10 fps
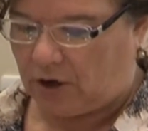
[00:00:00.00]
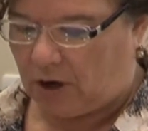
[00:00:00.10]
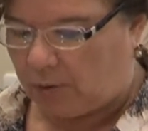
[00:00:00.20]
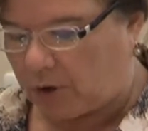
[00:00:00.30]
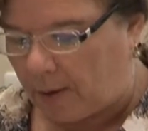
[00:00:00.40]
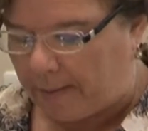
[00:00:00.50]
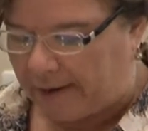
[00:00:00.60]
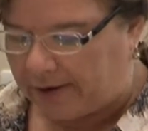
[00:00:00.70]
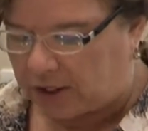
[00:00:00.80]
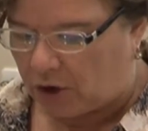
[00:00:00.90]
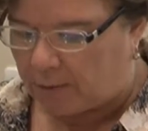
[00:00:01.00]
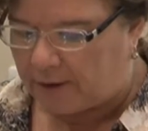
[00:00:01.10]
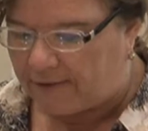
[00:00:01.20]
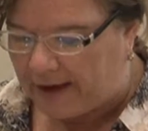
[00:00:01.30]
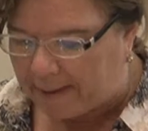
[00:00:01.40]
well, not marriage law,
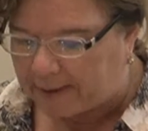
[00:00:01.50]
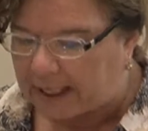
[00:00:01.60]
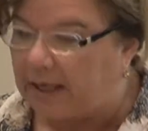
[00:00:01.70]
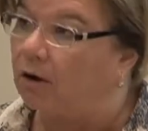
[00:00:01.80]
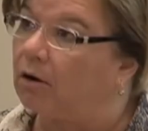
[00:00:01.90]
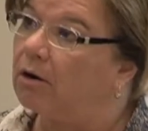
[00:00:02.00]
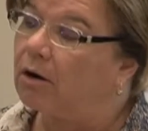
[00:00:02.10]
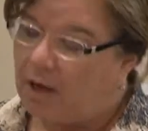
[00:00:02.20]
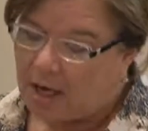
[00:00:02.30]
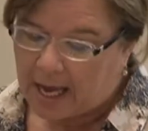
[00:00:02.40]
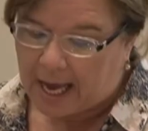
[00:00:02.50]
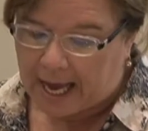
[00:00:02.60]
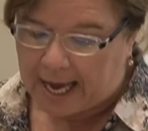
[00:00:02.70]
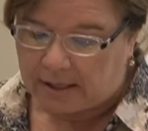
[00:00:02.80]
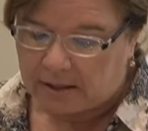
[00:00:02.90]
but family law,
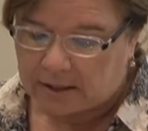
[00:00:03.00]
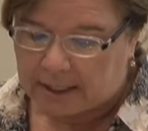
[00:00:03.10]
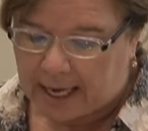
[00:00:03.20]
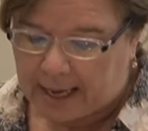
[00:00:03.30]
and